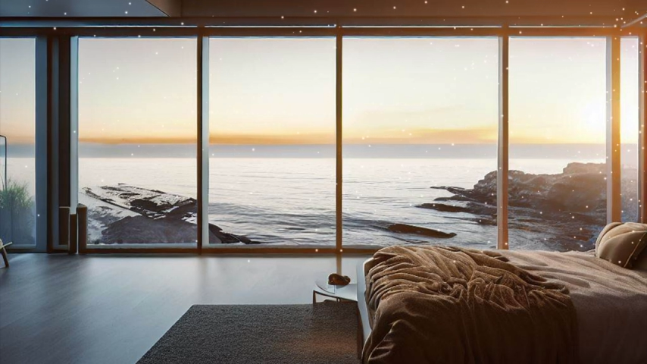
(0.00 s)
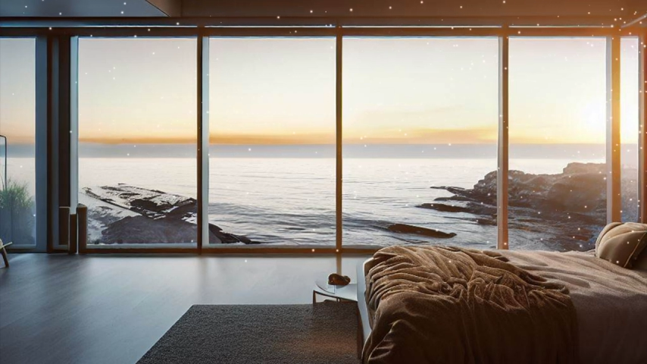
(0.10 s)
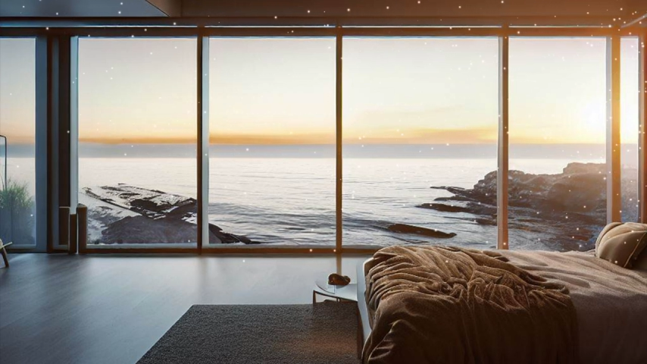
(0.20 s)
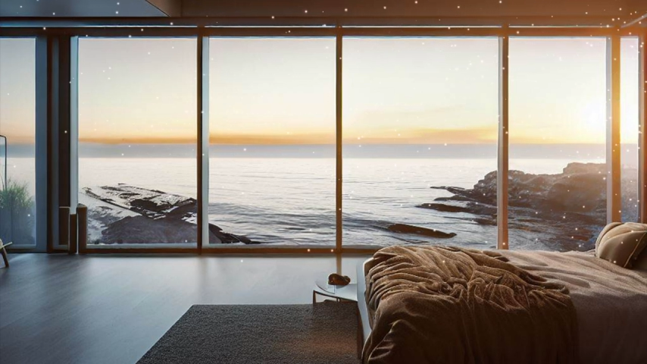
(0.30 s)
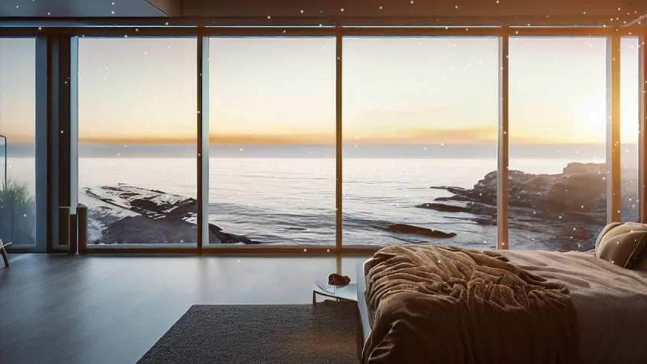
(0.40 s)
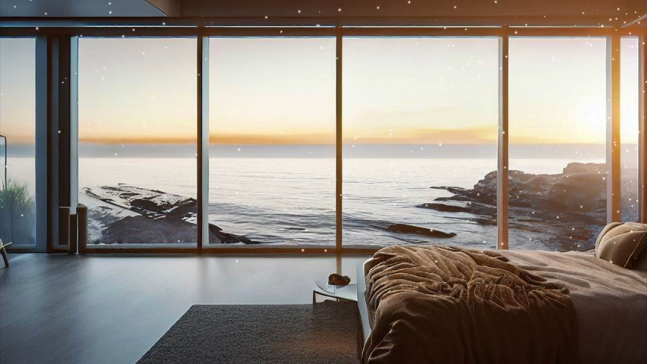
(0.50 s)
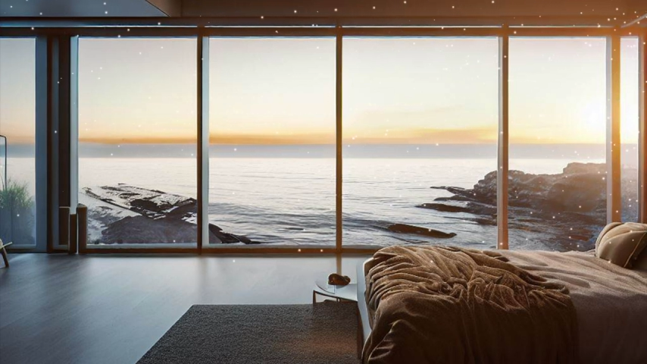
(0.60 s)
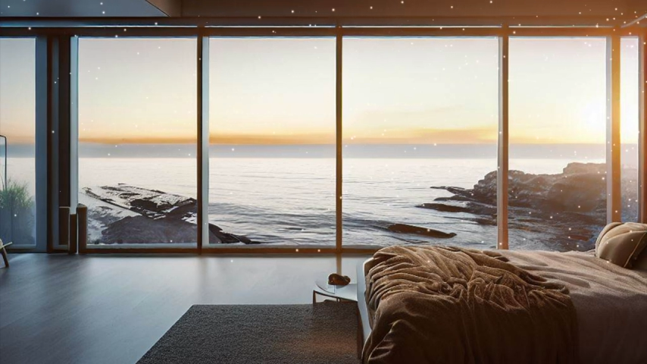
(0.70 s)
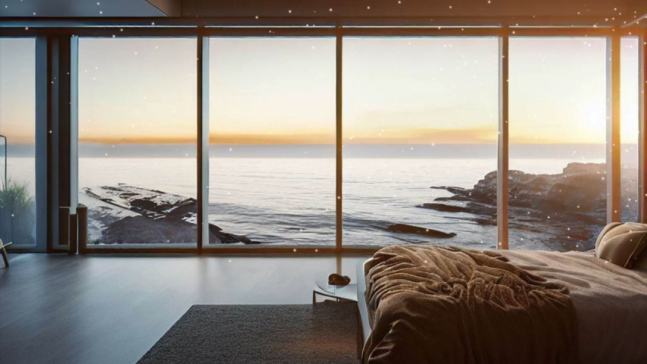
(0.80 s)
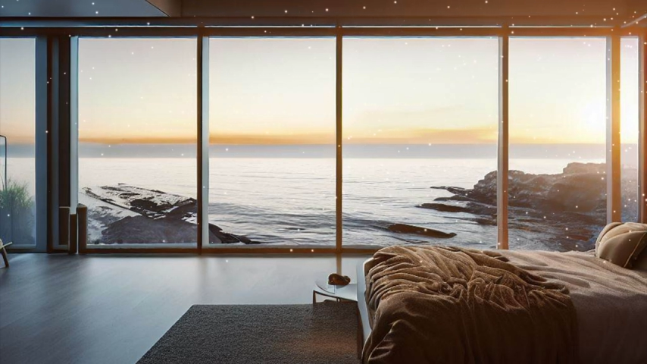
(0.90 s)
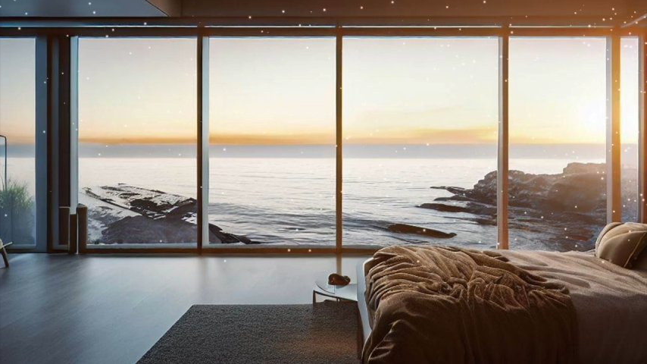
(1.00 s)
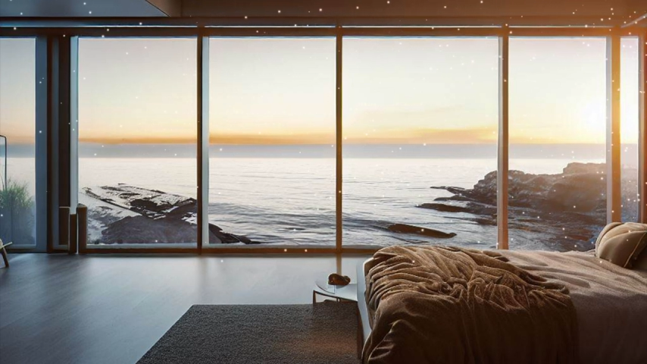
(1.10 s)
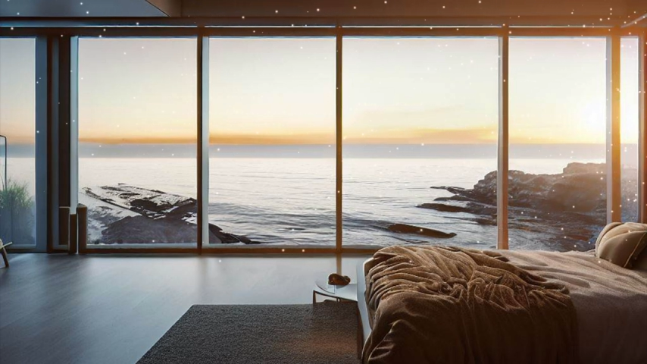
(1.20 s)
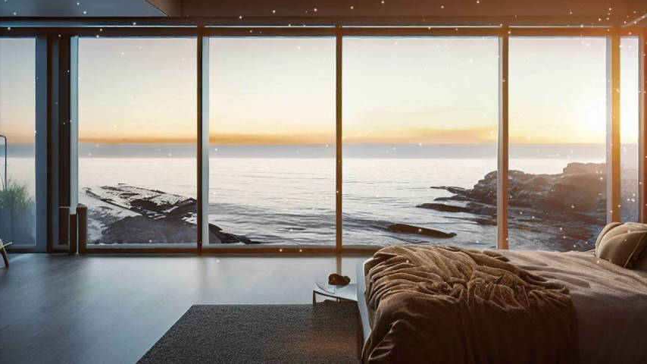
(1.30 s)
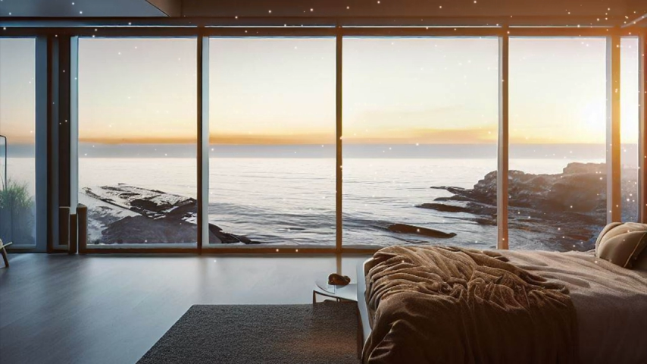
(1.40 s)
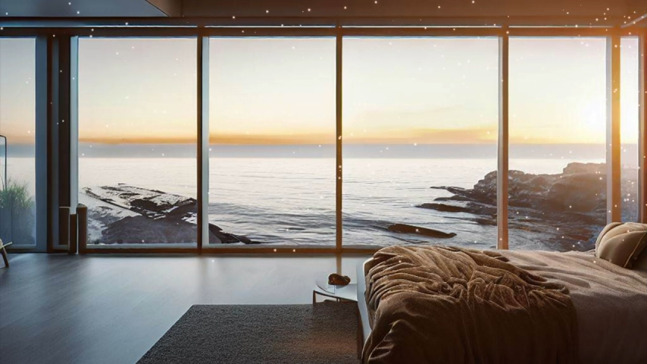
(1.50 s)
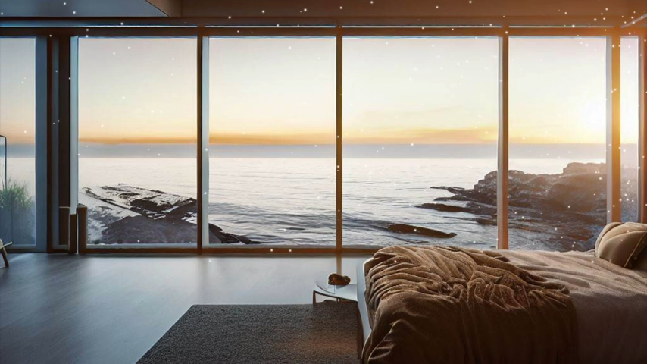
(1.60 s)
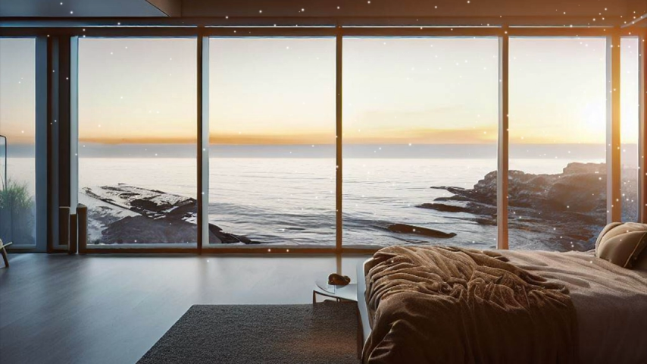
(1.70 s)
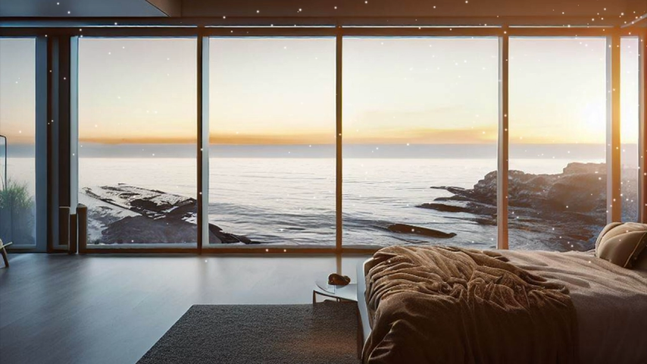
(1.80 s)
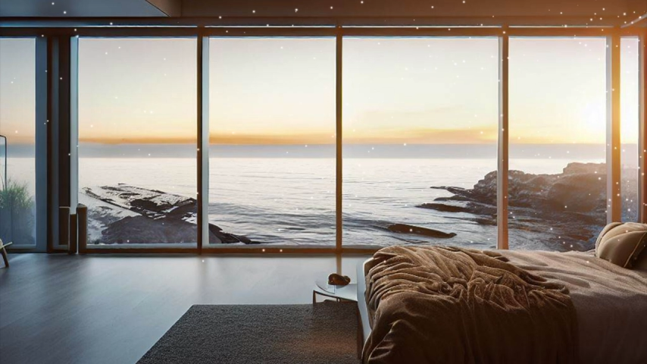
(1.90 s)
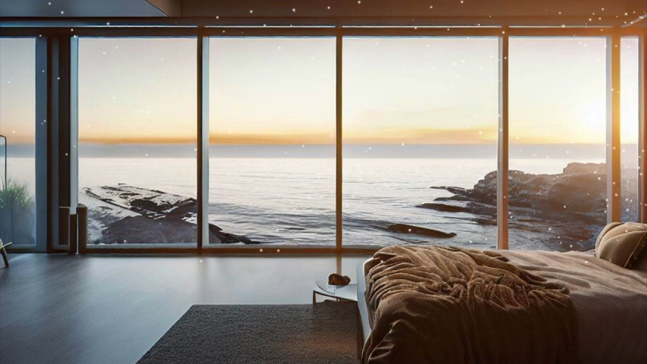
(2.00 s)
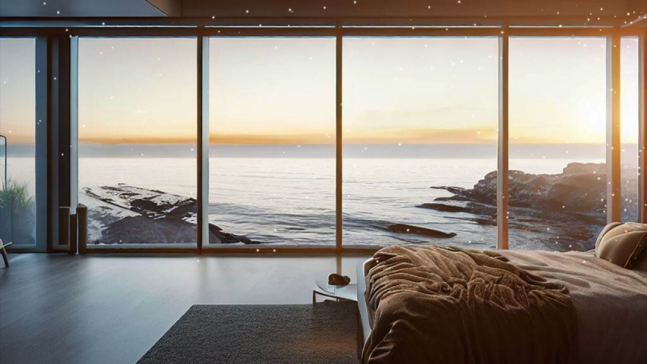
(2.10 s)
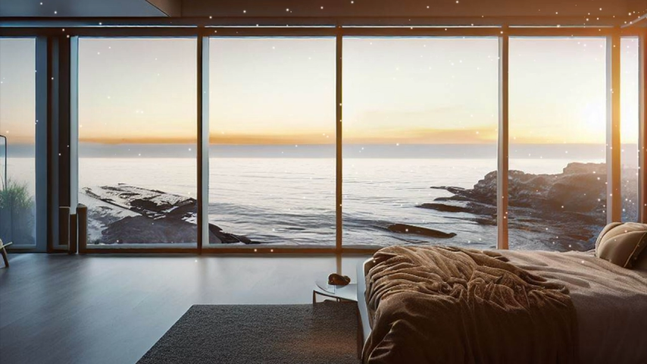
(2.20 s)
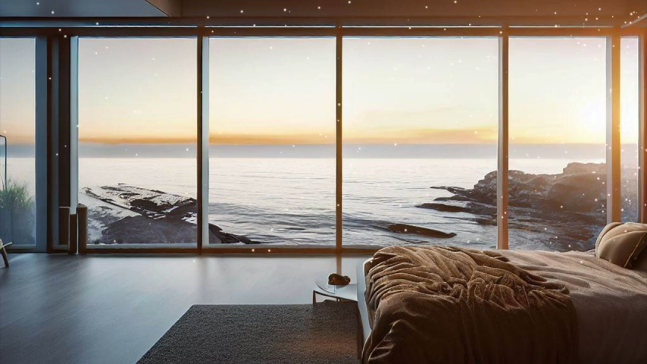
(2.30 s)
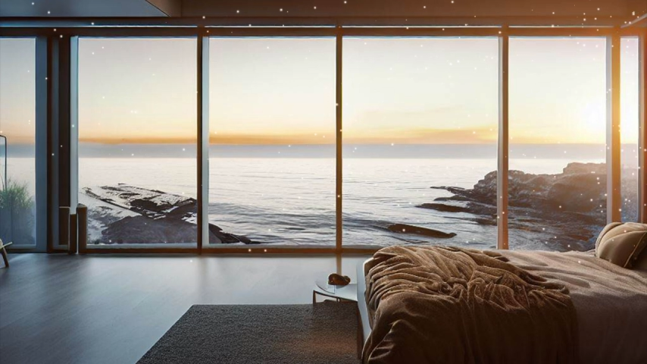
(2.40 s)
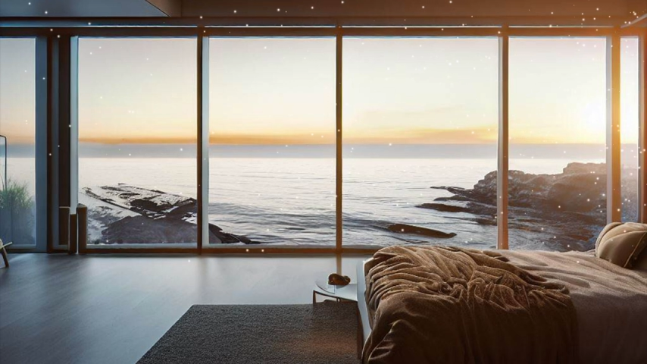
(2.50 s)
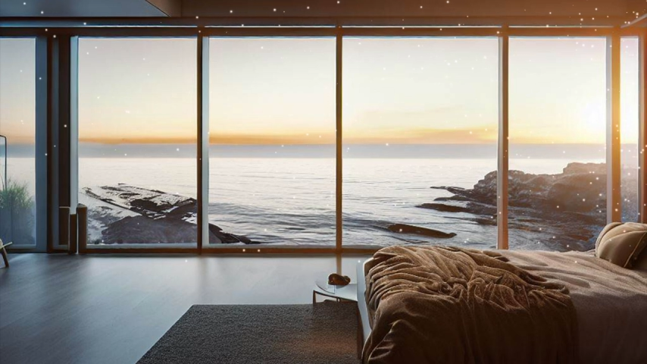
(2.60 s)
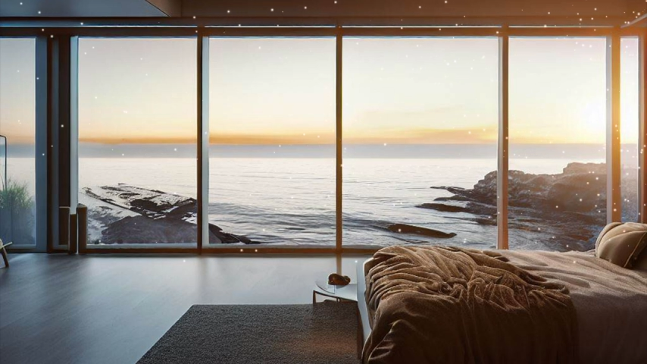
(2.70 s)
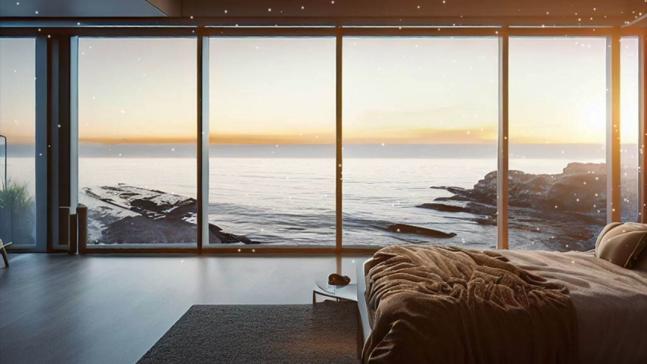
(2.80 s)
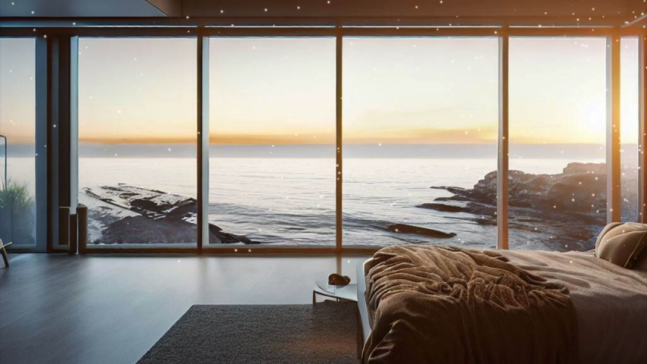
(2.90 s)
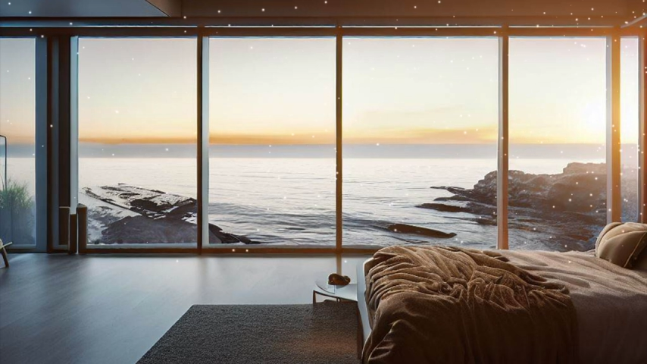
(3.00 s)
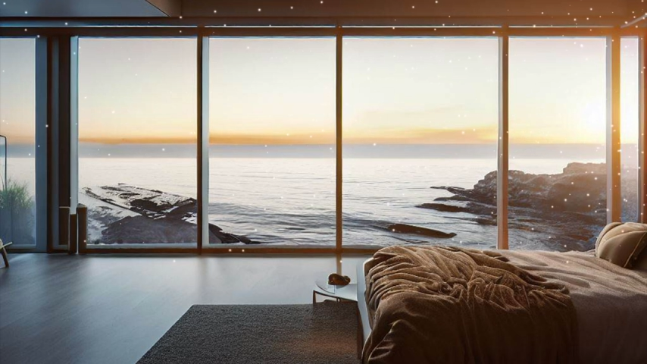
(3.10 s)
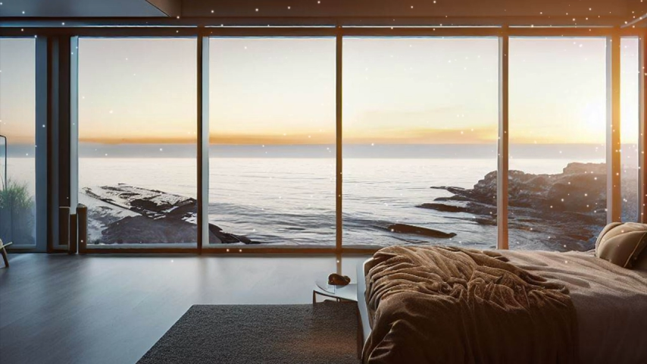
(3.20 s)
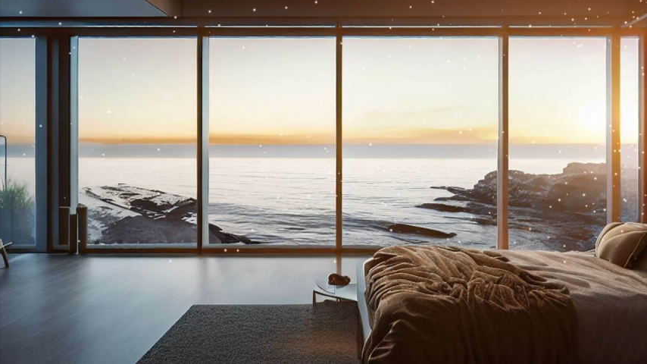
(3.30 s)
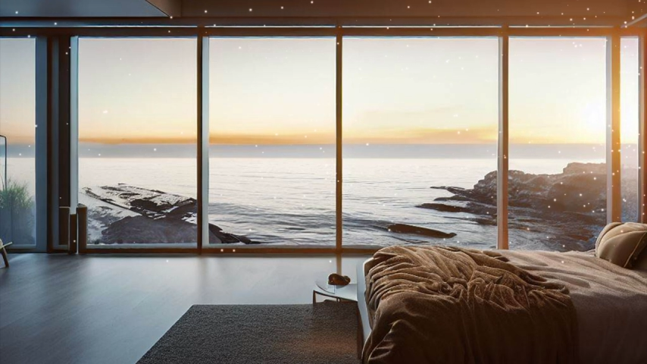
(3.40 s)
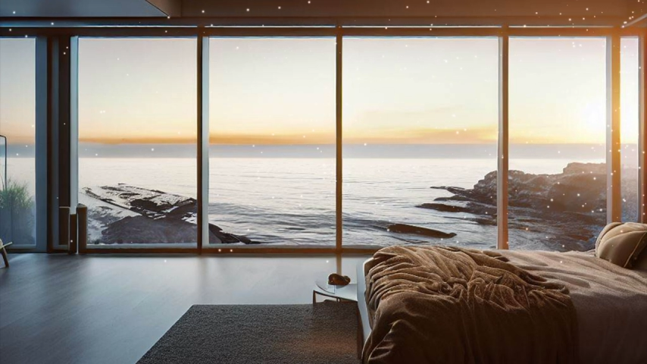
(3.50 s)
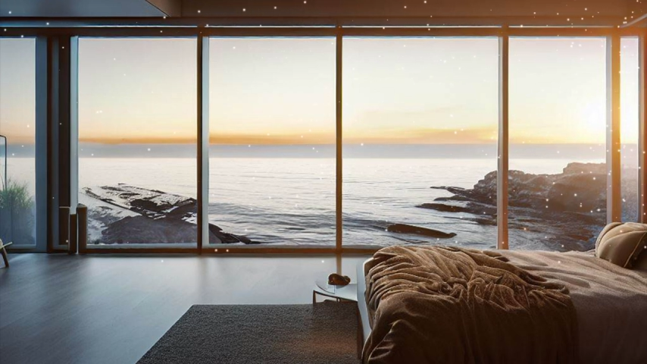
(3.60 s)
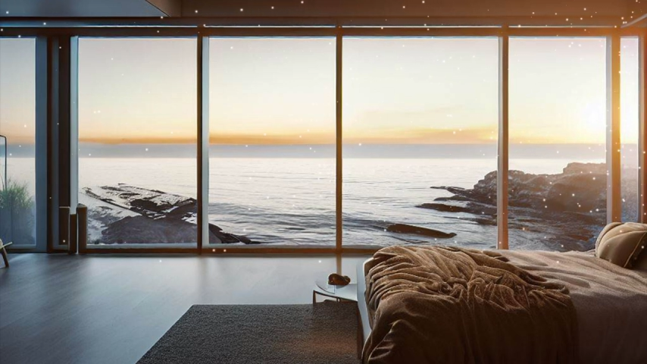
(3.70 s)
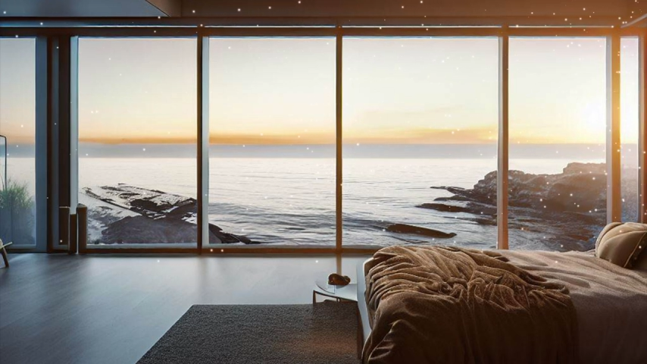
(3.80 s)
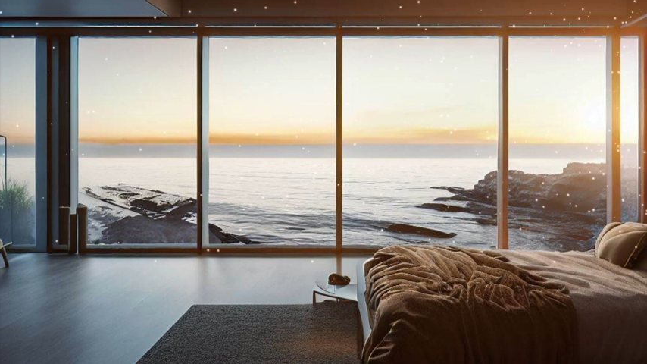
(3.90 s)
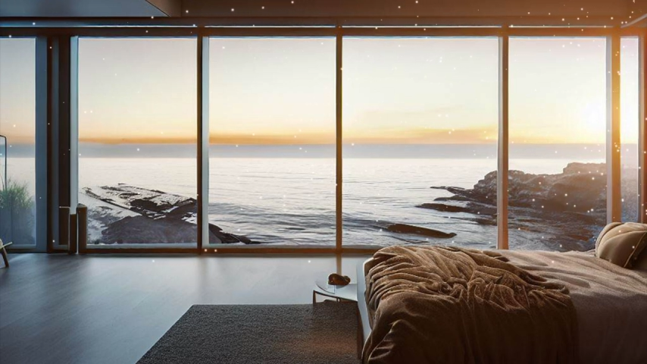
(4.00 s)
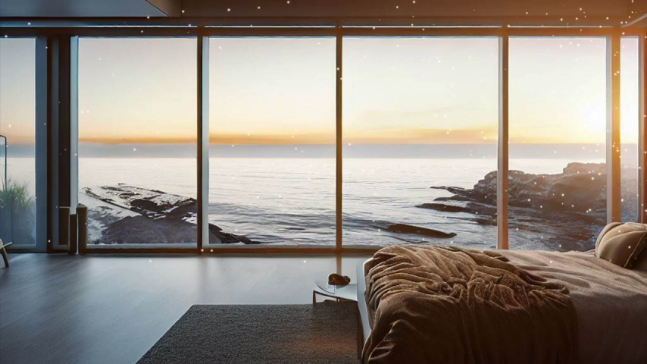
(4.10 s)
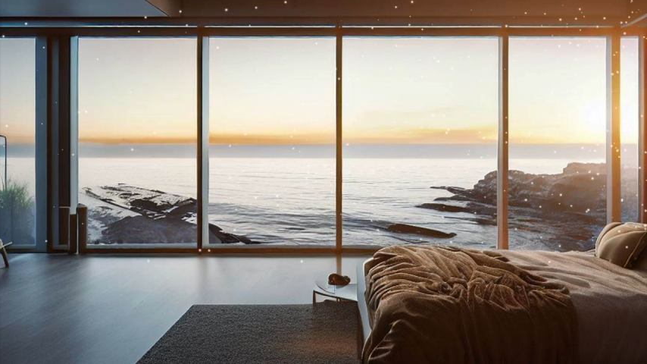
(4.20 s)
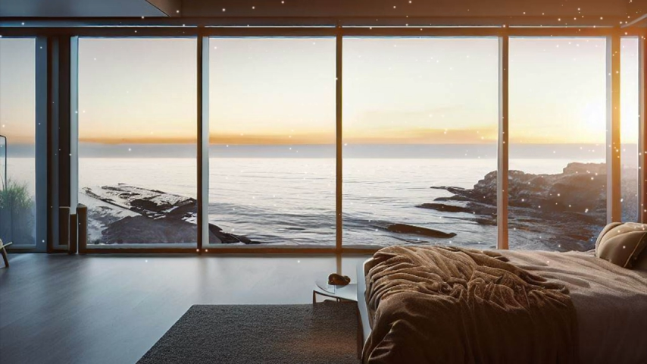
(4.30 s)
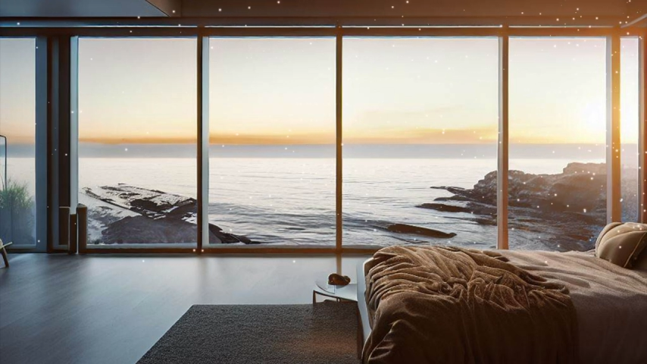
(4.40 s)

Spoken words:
No face is visible, so there are no lips to read.